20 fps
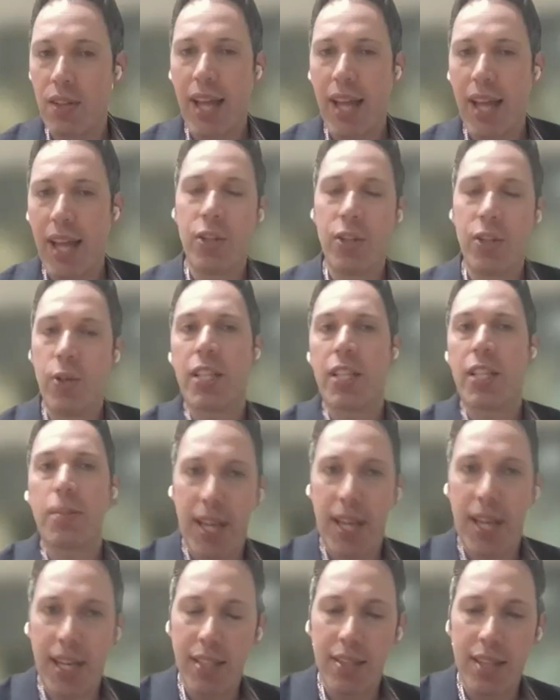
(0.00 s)
and then you
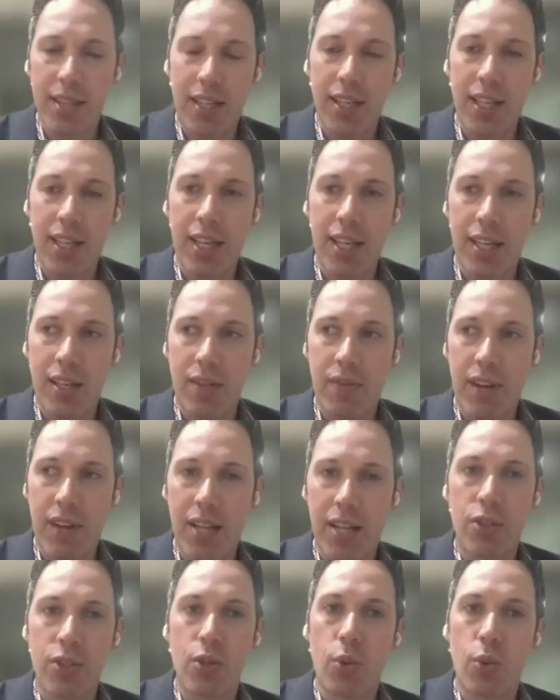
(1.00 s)
explain the technique in advance.